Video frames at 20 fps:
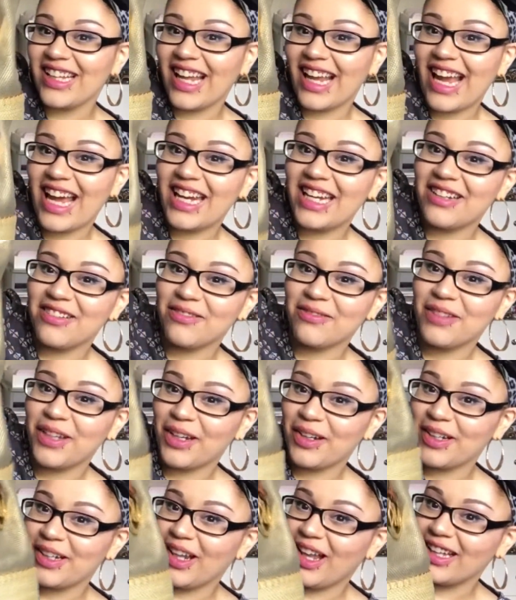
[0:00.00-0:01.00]
I got it a
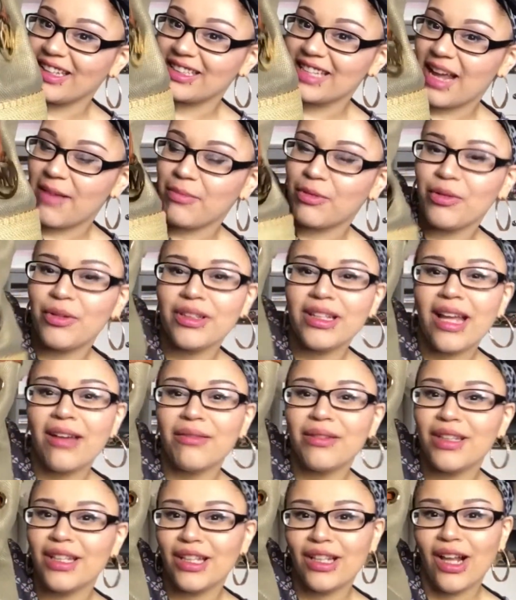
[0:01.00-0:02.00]
very long time, well, not
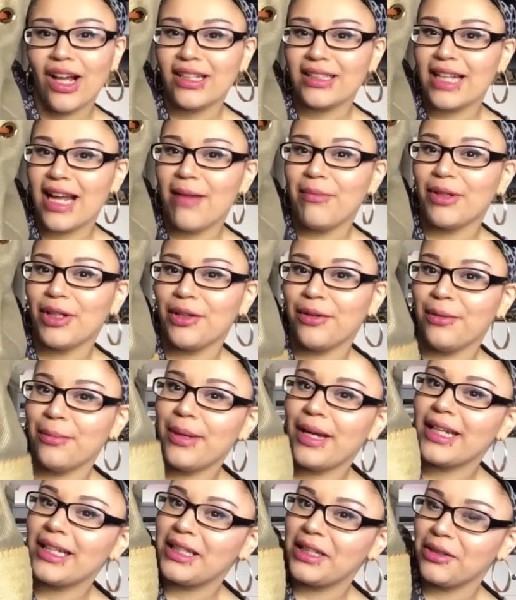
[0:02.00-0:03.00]
really a long time ago,
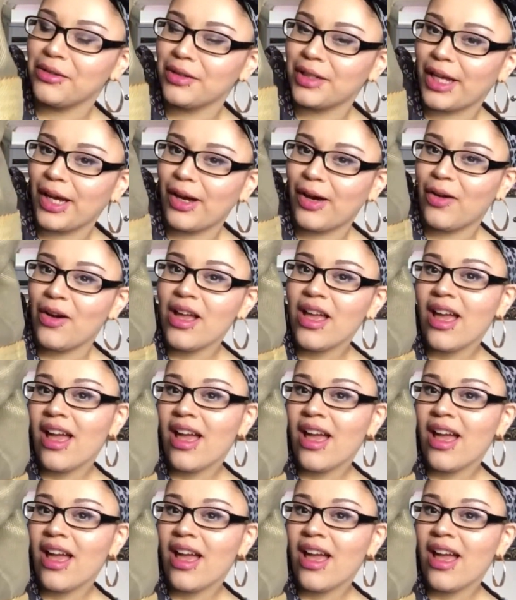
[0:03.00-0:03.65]
about a year ago.